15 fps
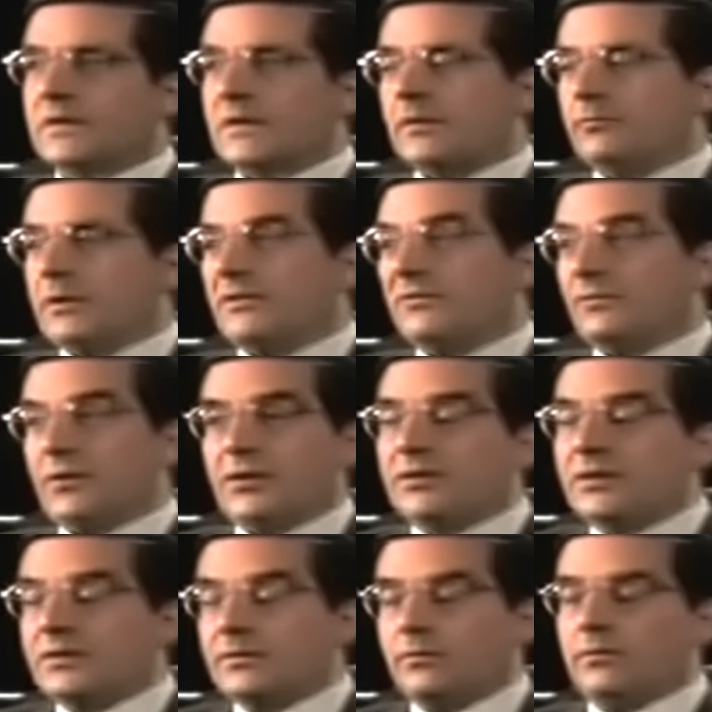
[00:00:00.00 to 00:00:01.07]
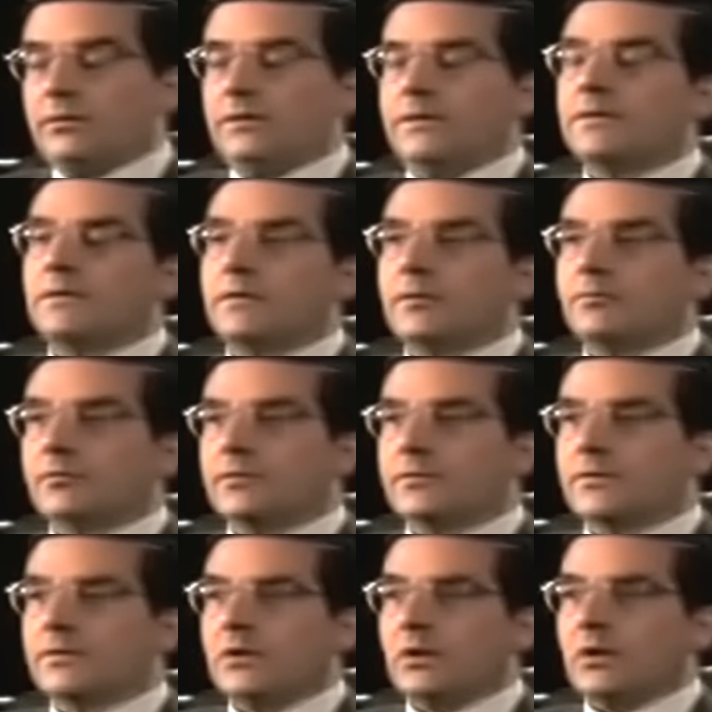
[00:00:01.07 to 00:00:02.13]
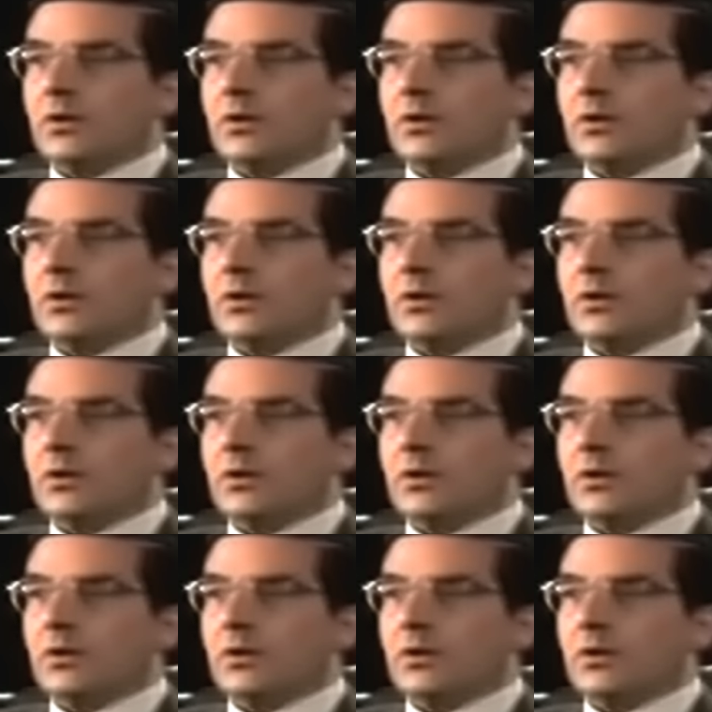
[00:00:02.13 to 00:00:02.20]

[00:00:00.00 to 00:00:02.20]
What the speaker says: sometimes very distorted descriptions